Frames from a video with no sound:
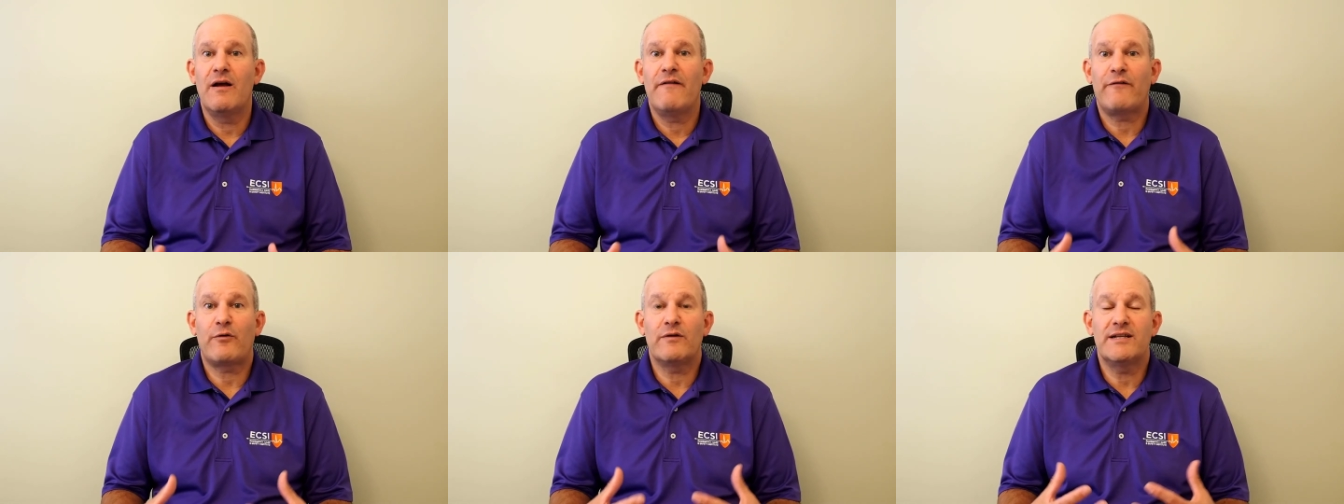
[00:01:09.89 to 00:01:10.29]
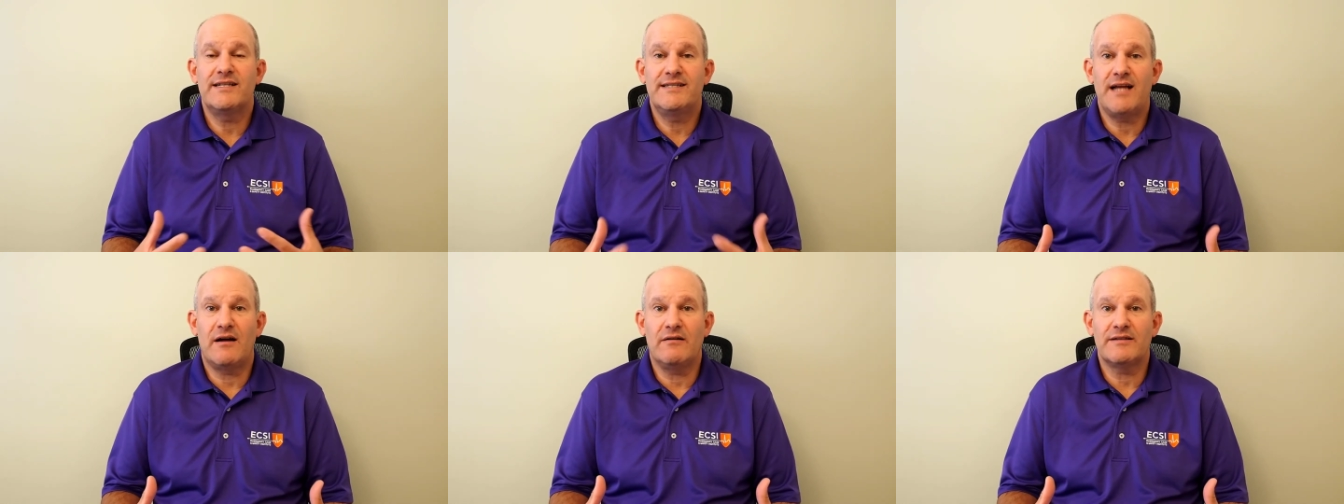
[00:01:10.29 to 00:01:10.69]
for
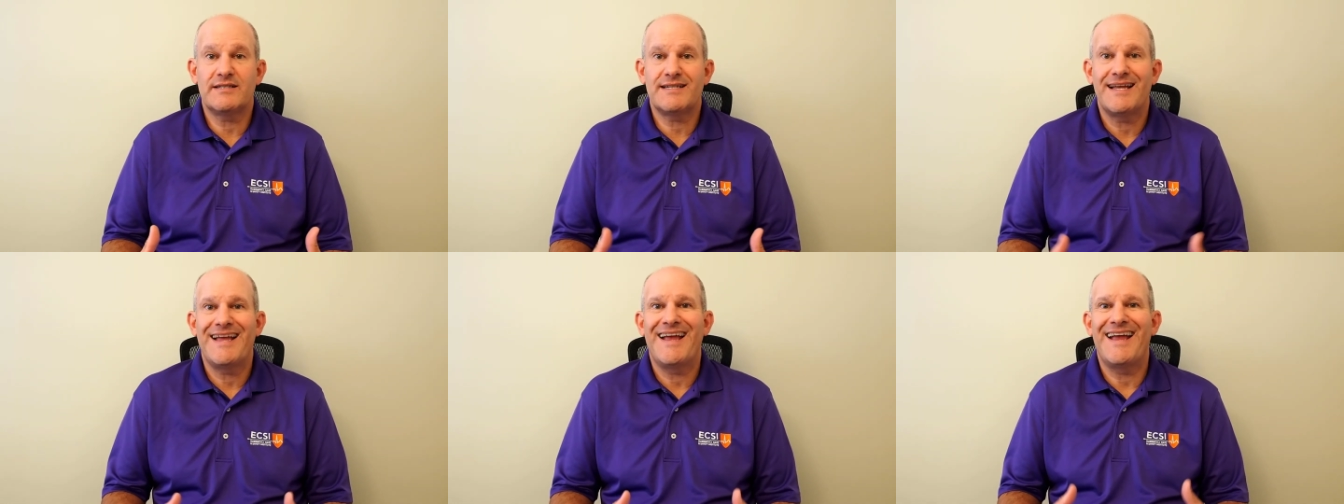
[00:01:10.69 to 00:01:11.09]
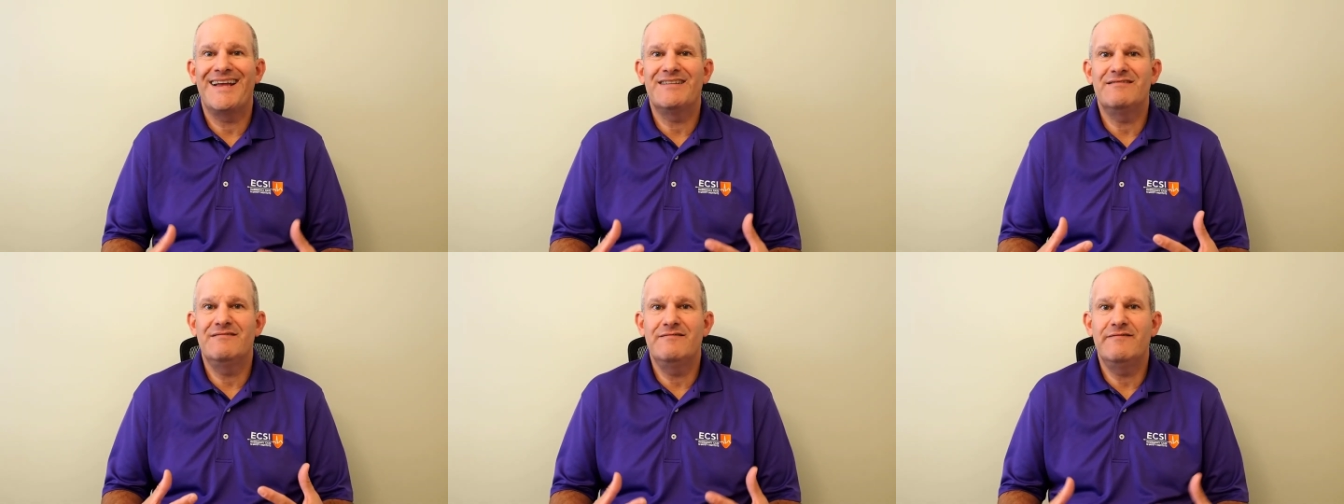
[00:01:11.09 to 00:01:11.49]
adults
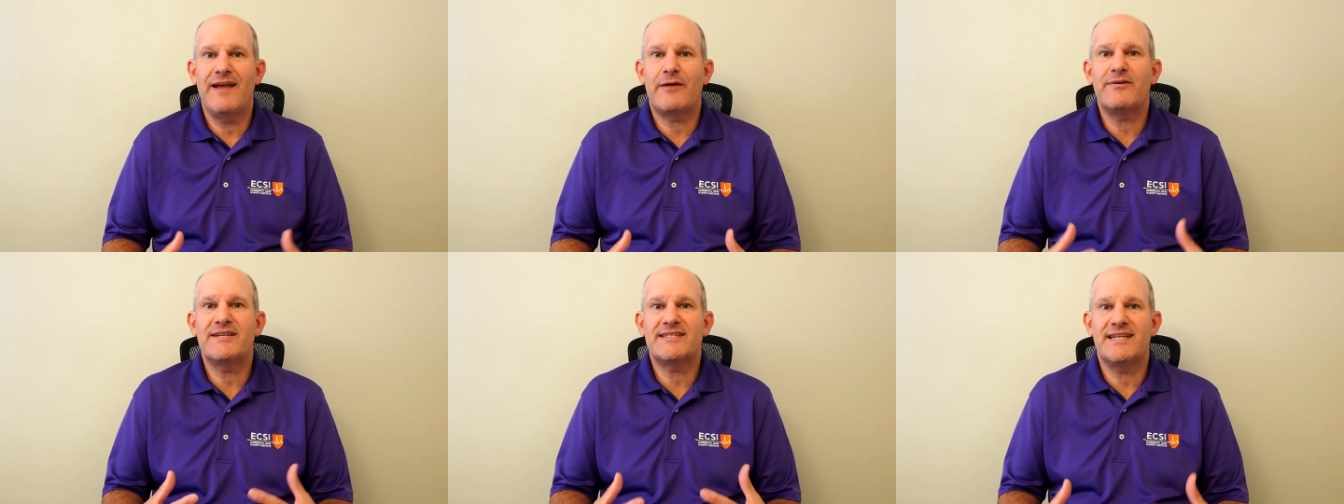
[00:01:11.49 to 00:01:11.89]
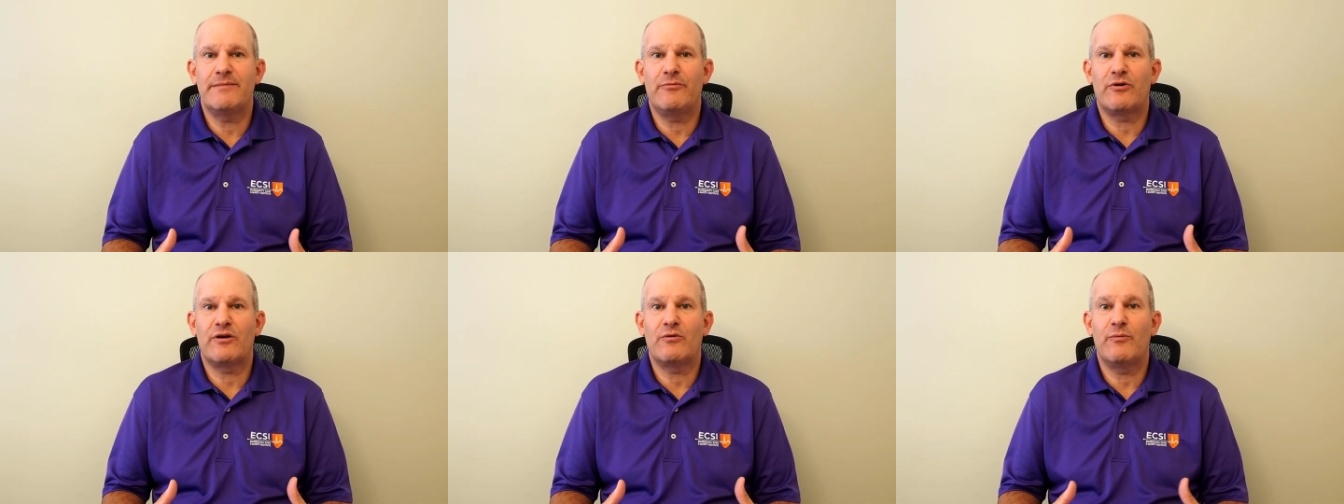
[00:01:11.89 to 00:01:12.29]
is very
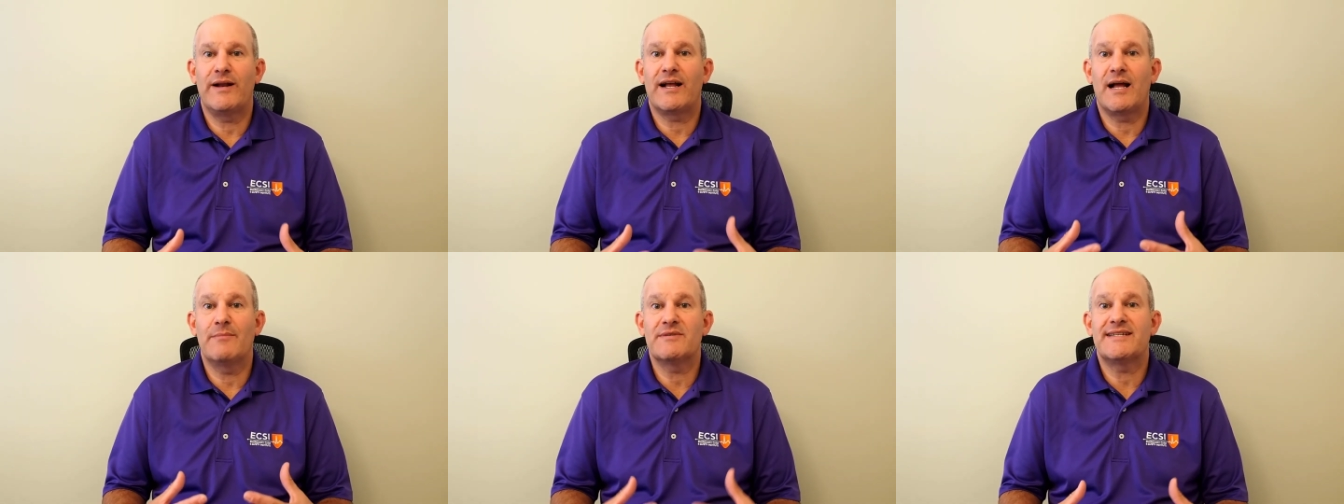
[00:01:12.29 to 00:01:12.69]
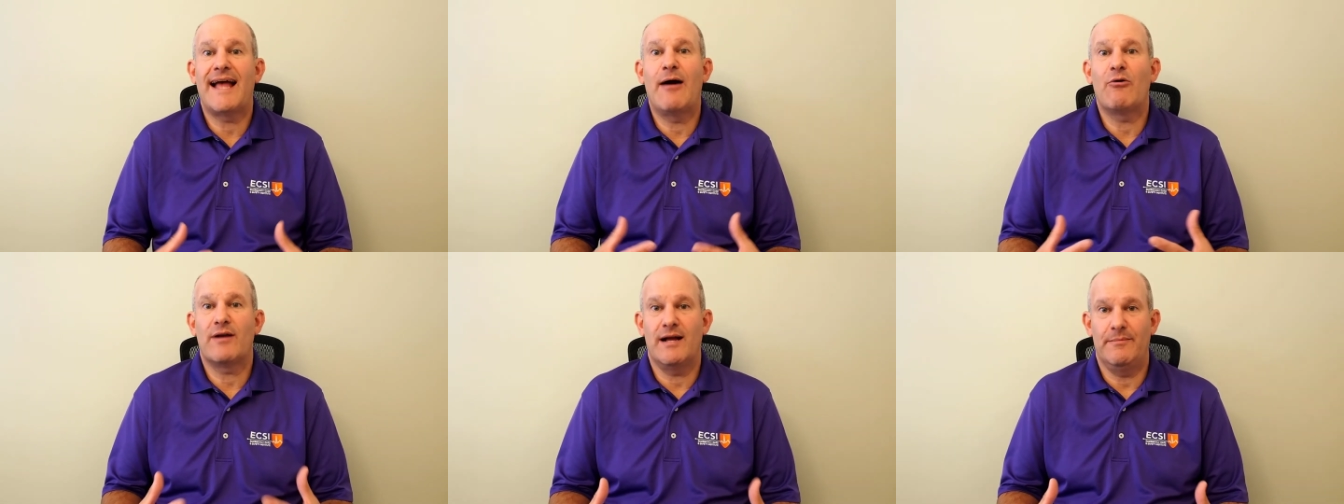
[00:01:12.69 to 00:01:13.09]
similar when it comes to
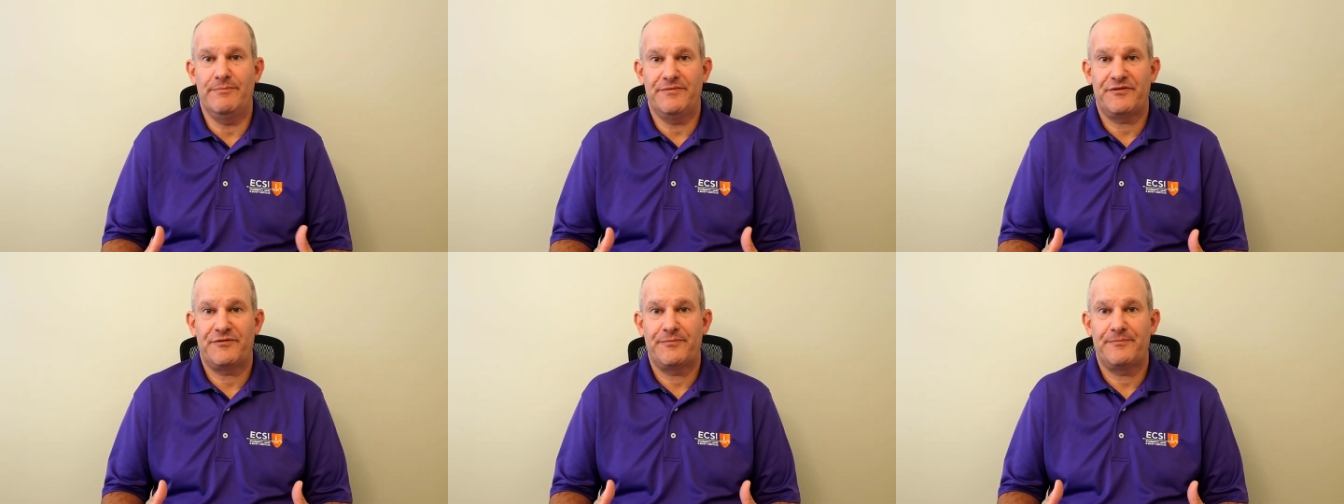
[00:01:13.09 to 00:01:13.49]
outcomes.